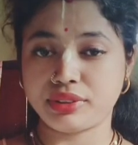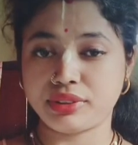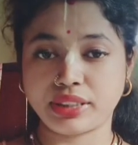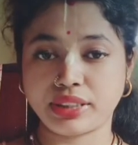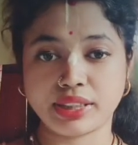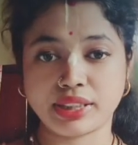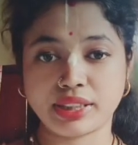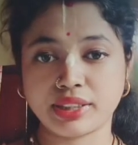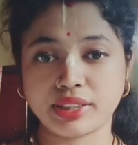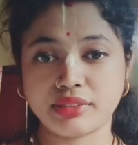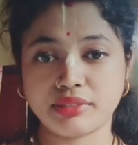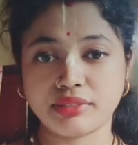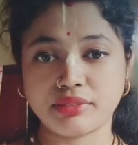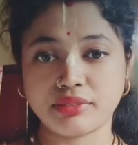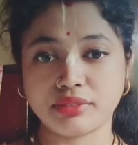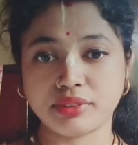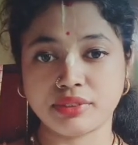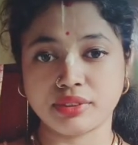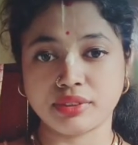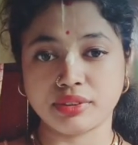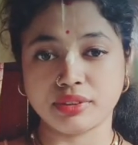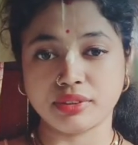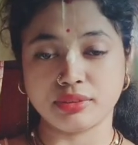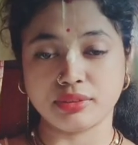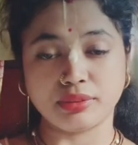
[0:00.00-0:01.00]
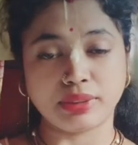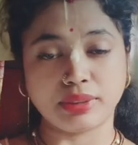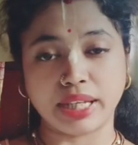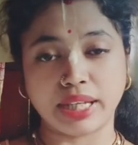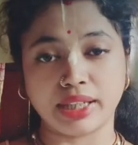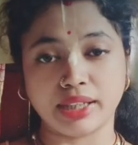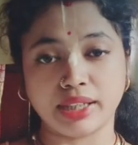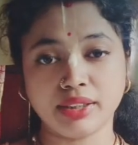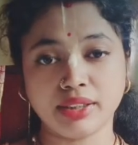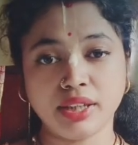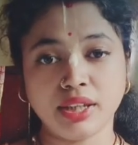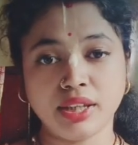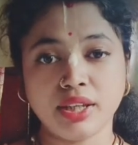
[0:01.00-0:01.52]

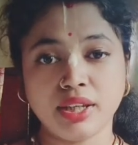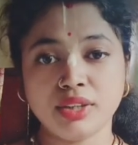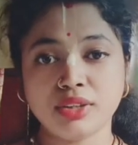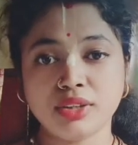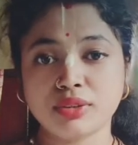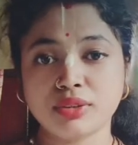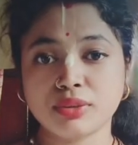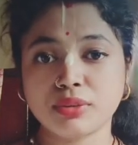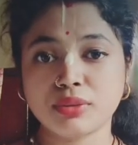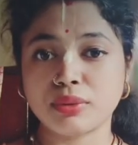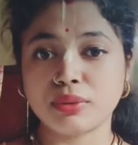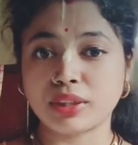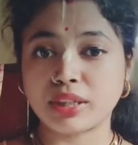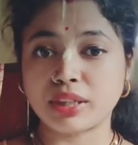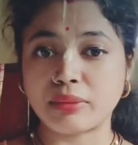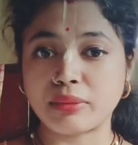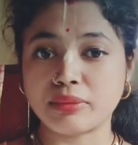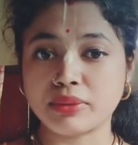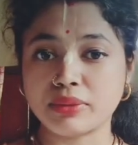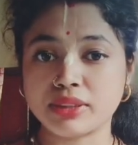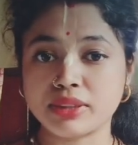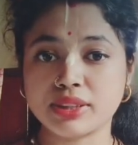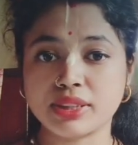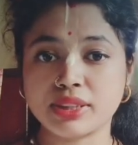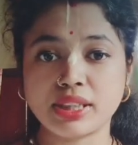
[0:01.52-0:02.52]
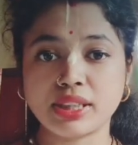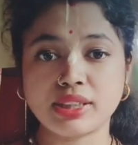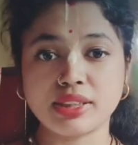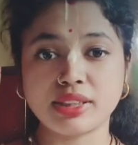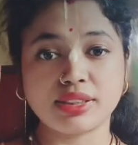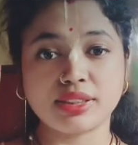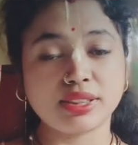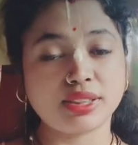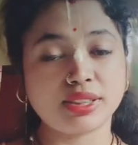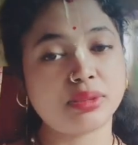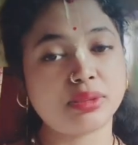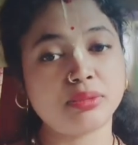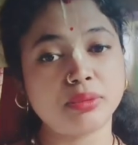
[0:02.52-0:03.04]
ligand. So what happens is that
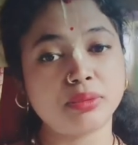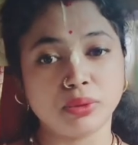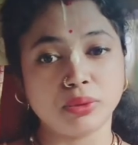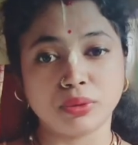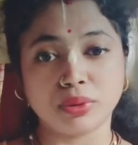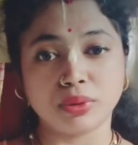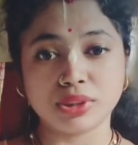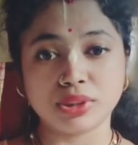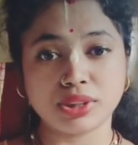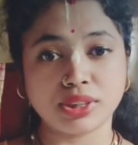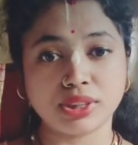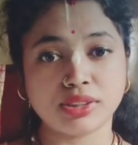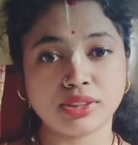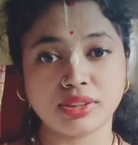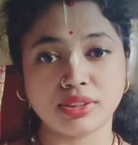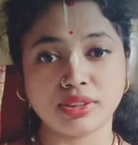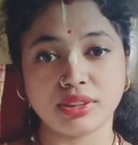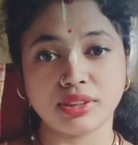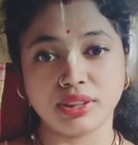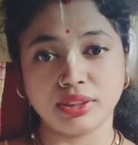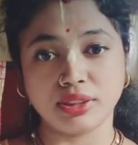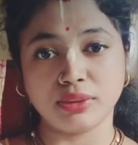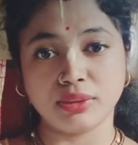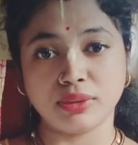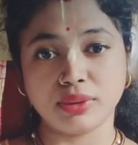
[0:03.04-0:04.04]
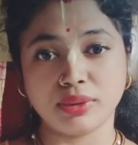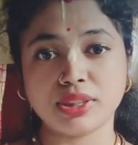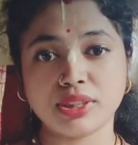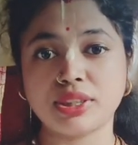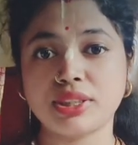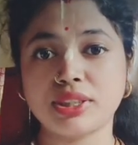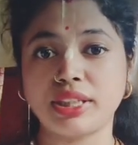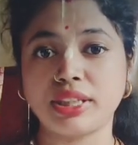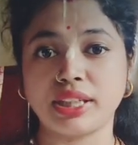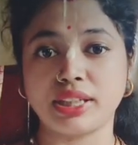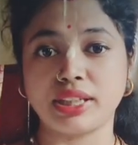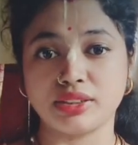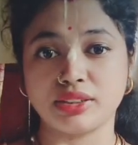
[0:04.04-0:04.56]
the system lowers
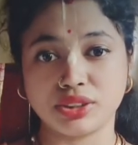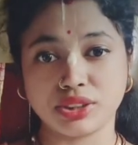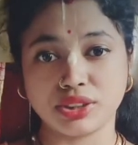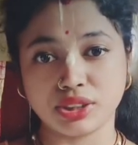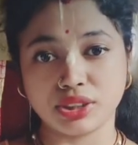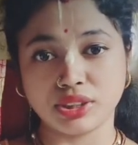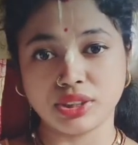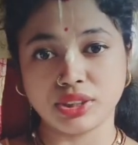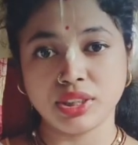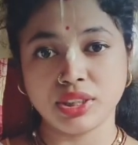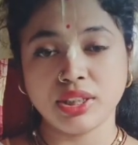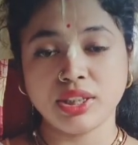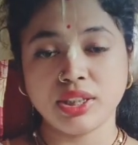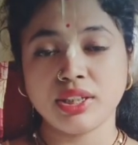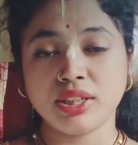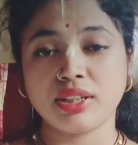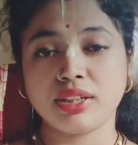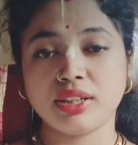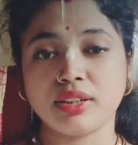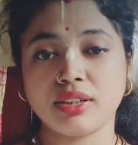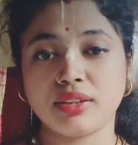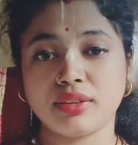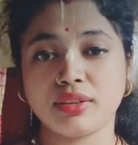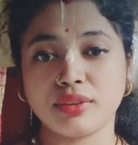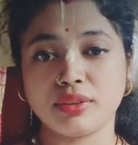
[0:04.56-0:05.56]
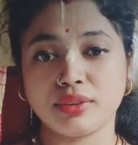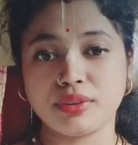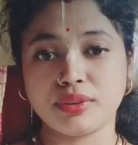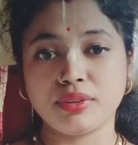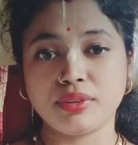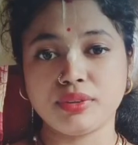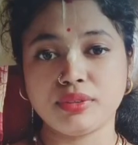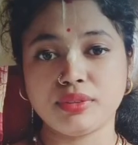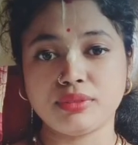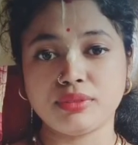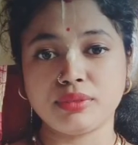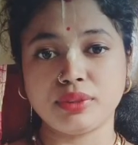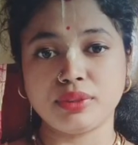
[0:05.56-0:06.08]
the energy,
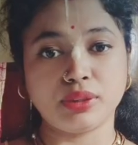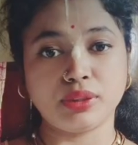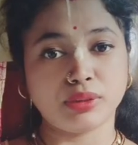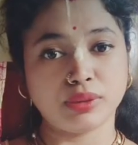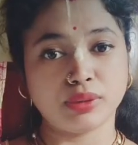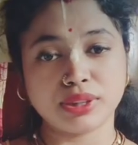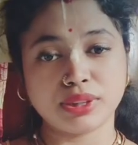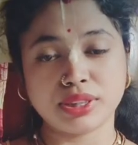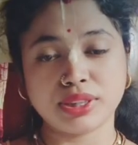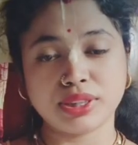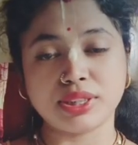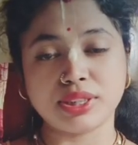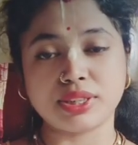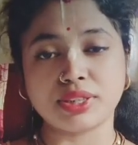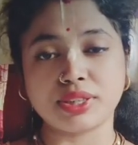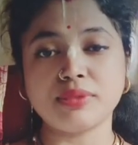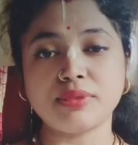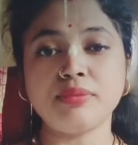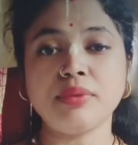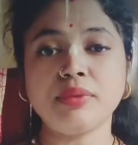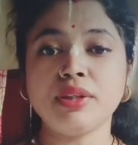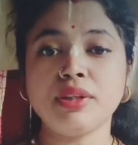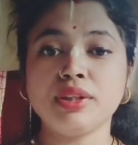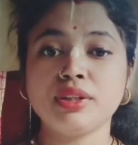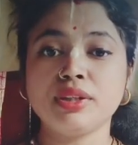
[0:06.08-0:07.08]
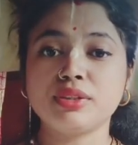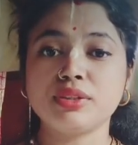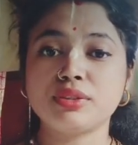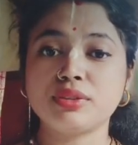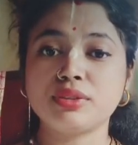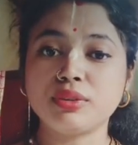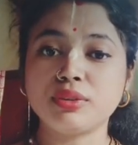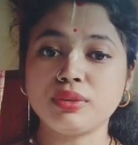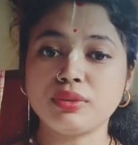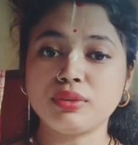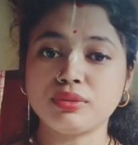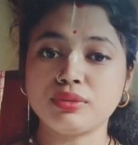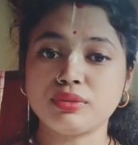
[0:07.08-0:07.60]
lowers the system.
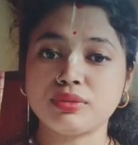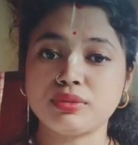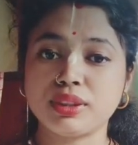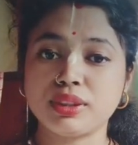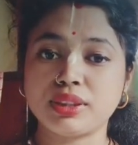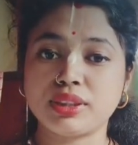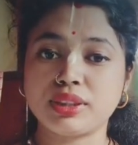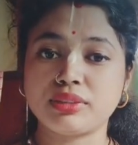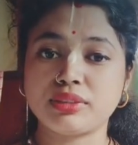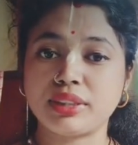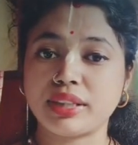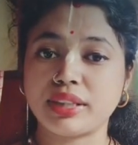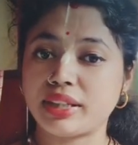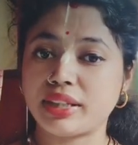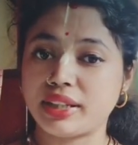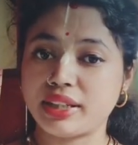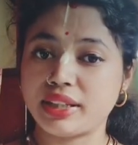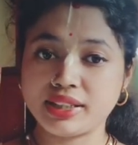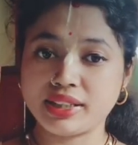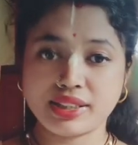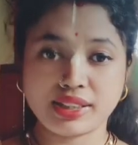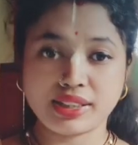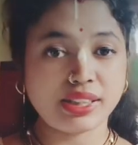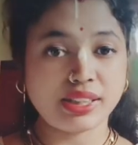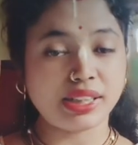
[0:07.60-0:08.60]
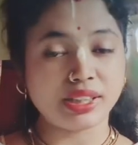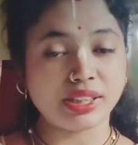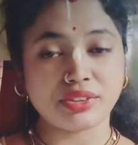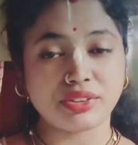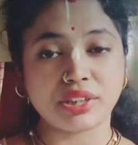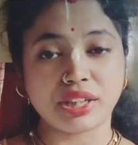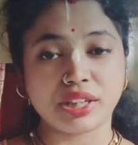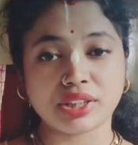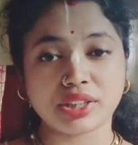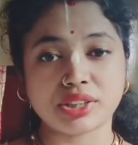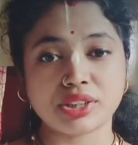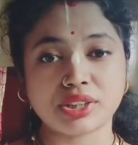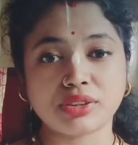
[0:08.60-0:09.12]
So there is an
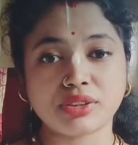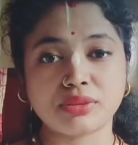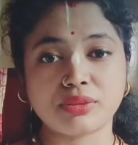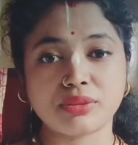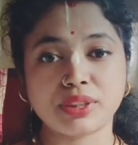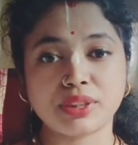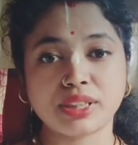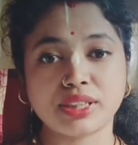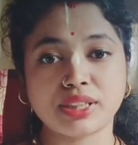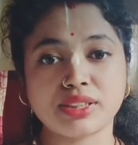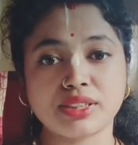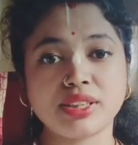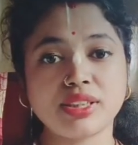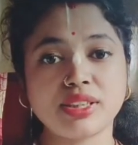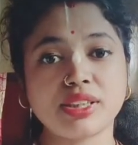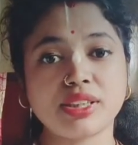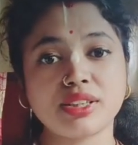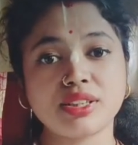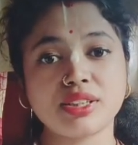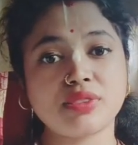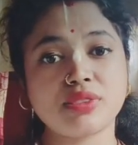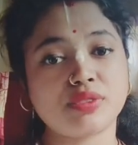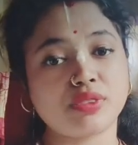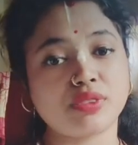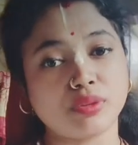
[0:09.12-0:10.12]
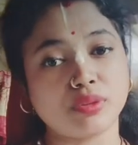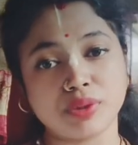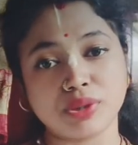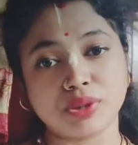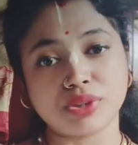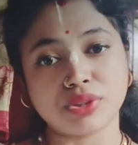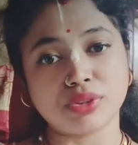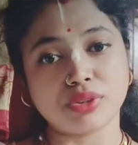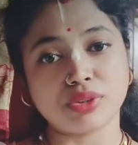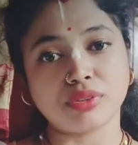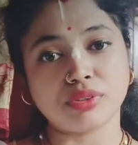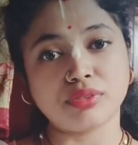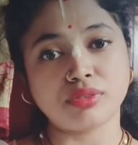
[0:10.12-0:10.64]
attraction, or we can say there is
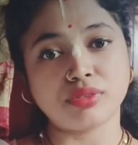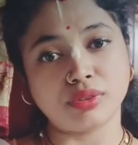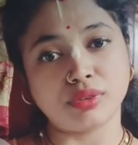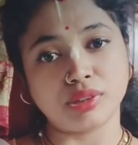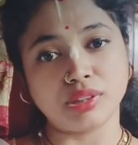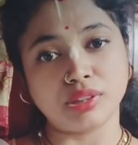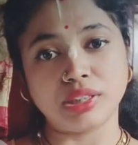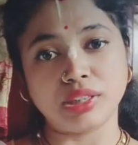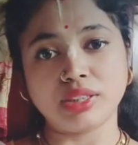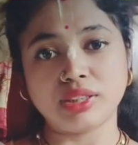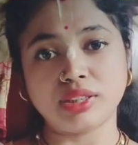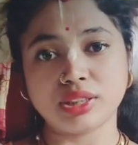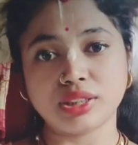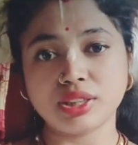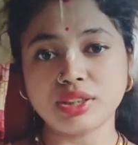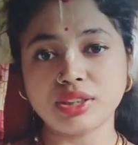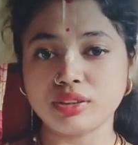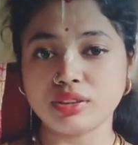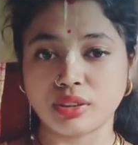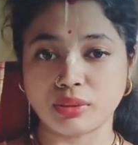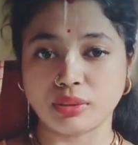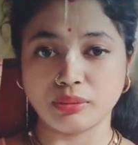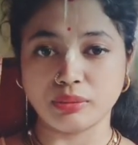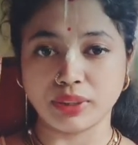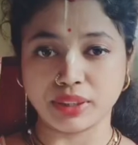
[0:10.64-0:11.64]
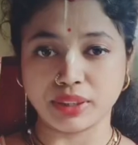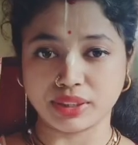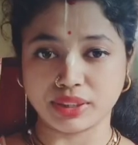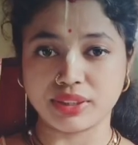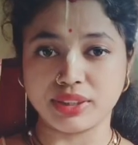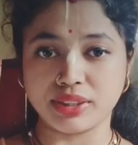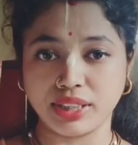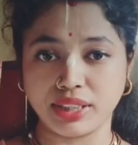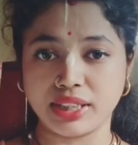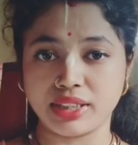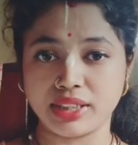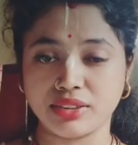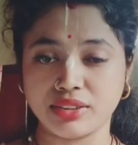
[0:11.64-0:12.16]
formation of coordination
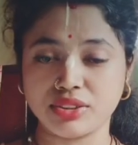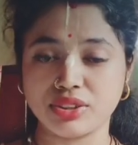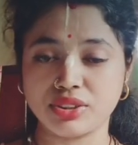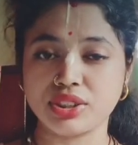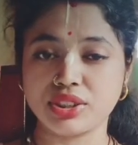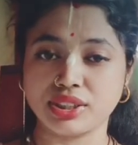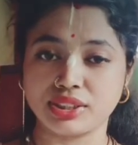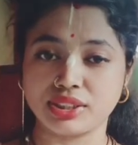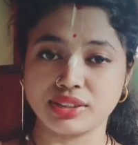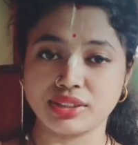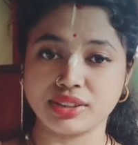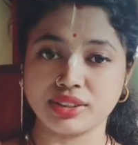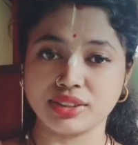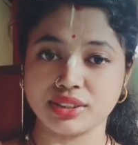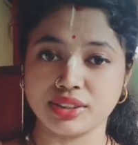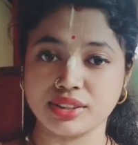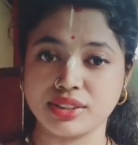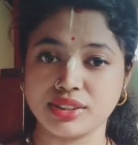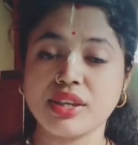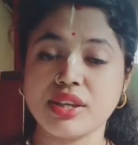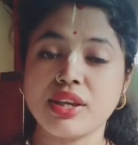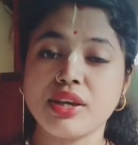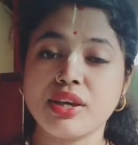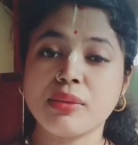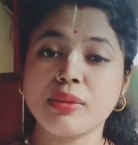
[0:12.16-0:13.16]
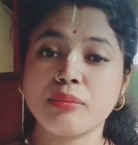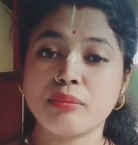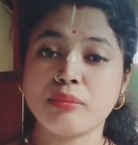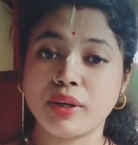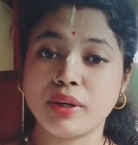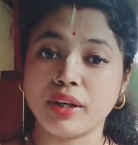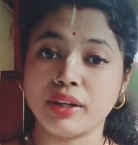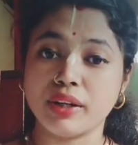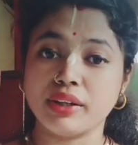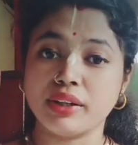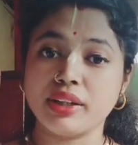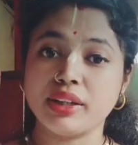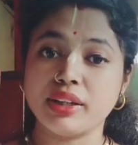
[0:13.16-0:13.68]
complex. The energy decreases,
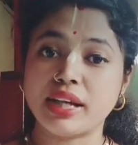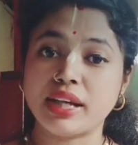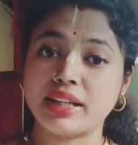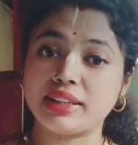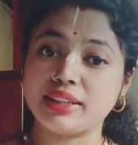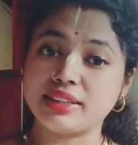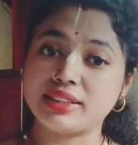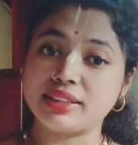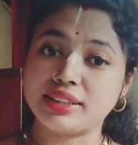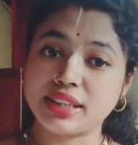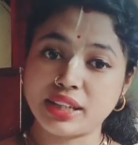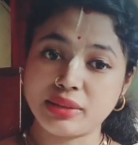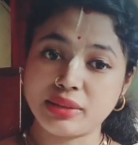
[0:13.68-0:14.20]
but at the